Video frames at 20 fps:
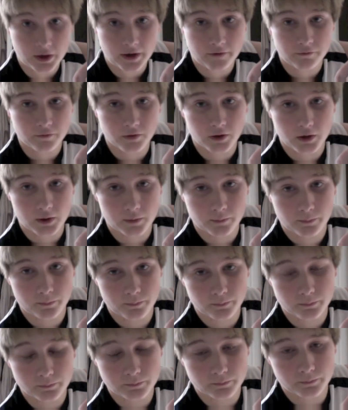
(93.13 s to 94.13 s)
have the
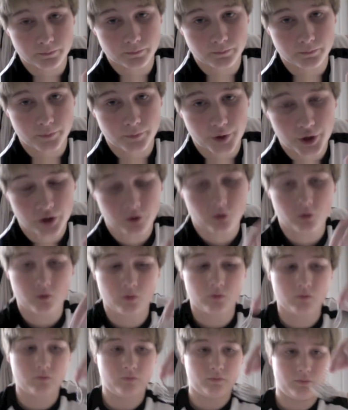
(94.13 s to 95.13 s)
metal
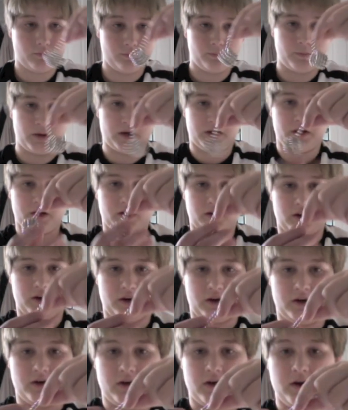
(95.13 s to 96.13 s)
making
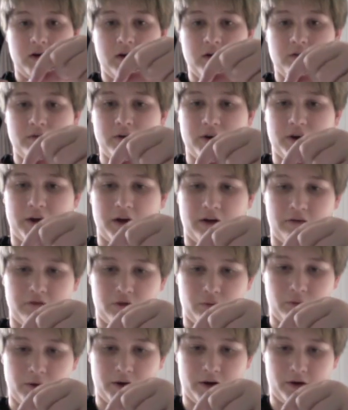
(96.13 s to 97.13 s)
a very heavy
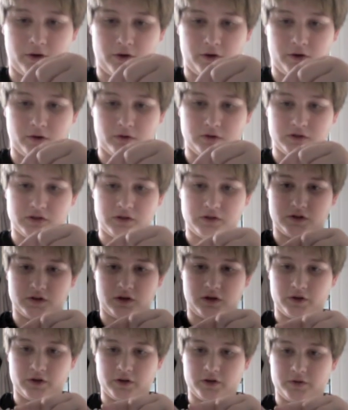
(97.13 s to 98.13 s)
weight on you, so it's
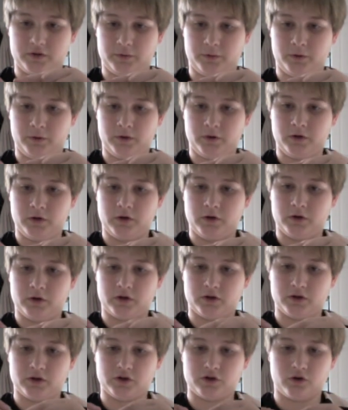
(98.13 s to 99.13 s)
hard to
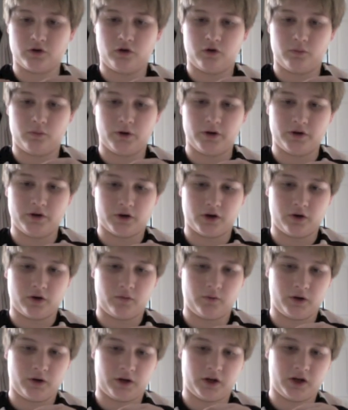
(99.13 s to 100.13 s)
control. But you're going to
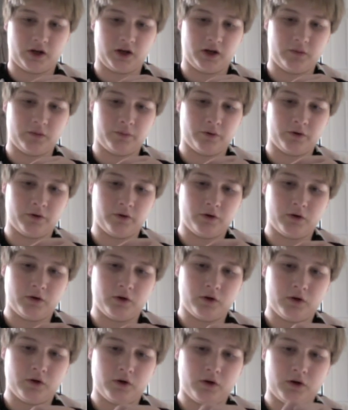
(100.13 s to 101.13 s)
want to keep
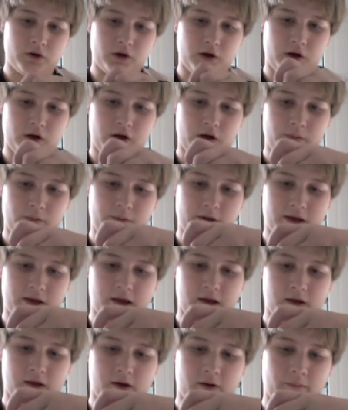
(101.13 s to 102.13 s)

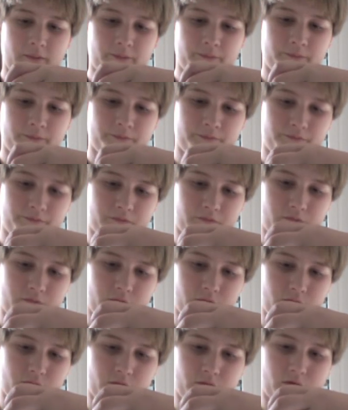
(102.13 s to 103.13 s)
making them
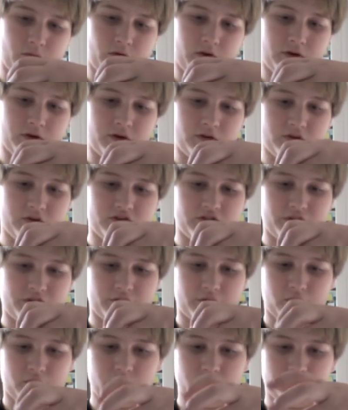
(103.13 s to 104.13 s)
in the
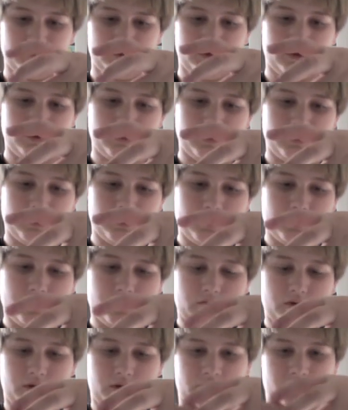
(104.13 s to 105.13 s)
circles
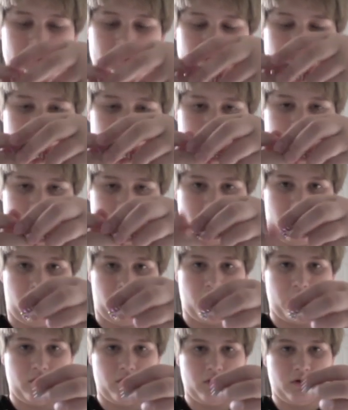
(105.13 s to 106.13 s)
like you just saw.